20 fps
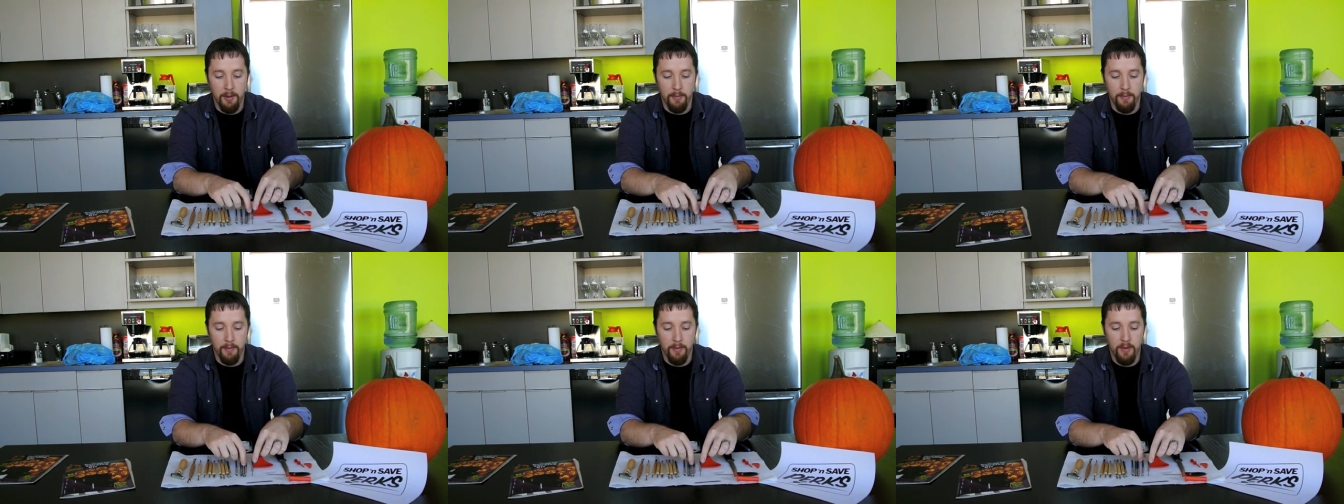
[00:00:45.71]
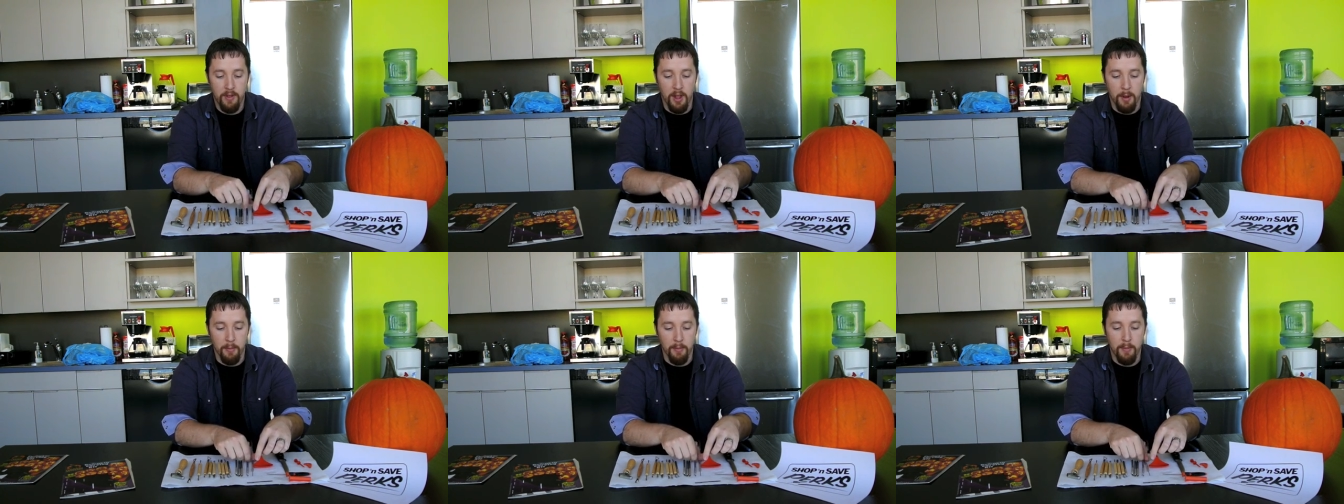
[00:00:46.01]

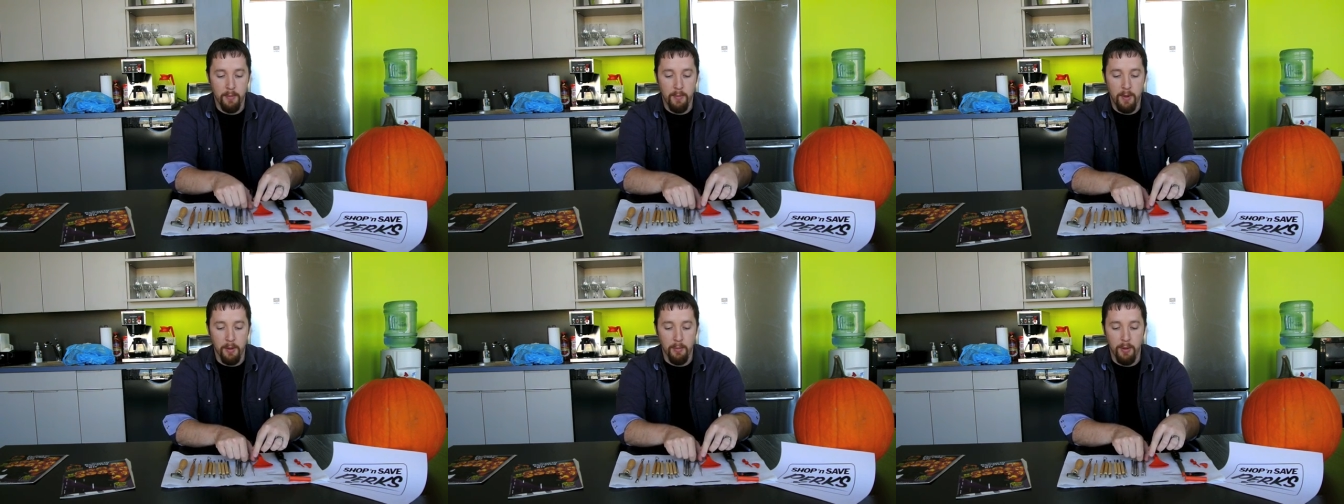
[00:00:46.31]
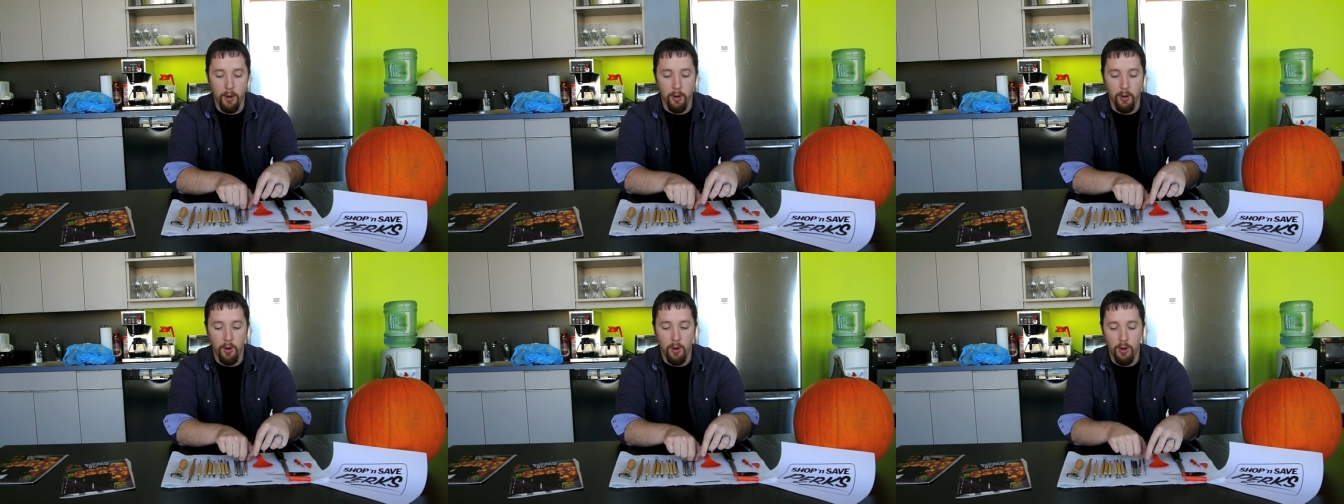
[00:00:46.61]
some can
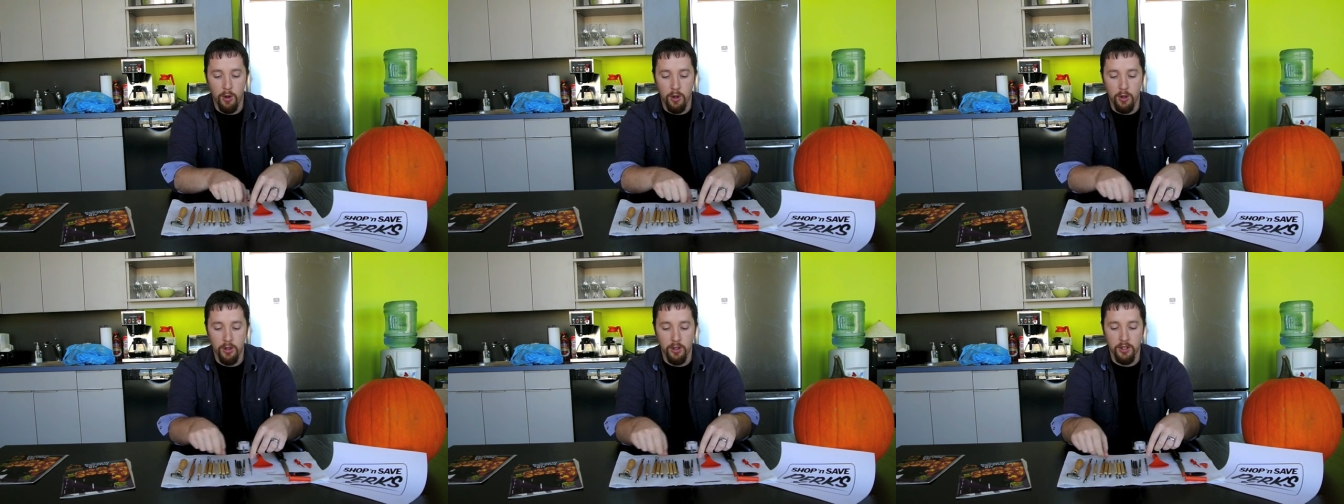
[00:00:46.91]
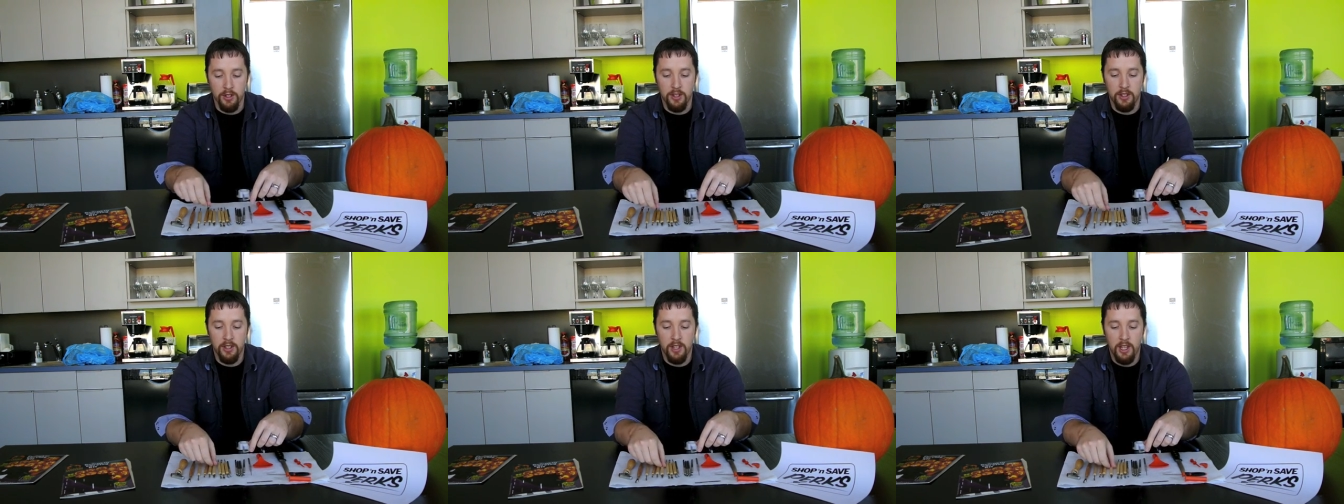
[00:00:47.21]
poke
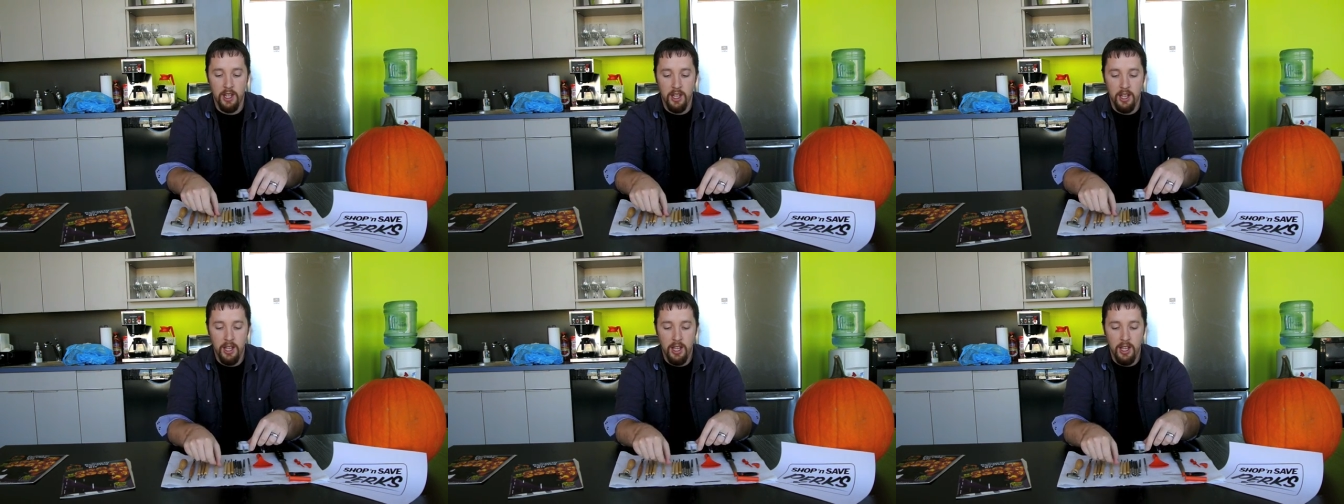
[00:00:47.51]
holes,